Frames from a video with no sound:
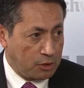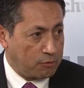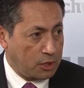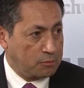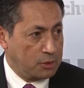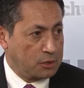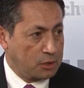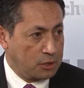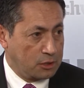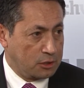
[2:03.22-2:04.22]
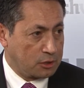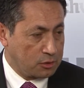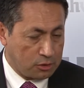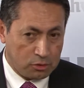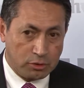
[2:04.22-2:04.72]
development
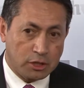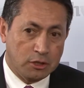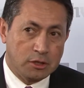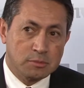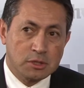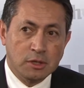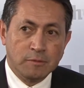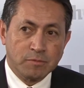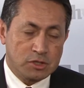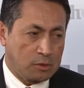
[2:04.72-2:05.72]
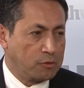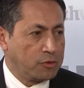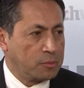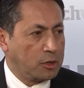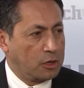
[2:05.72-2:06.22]
curriculums. Some of
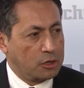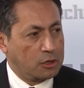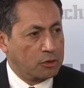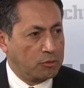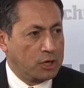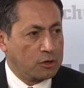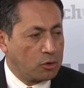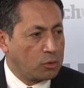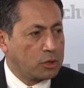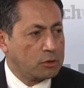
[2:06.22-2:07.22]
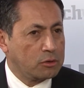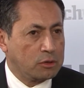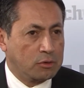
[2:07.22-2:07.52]
them are around core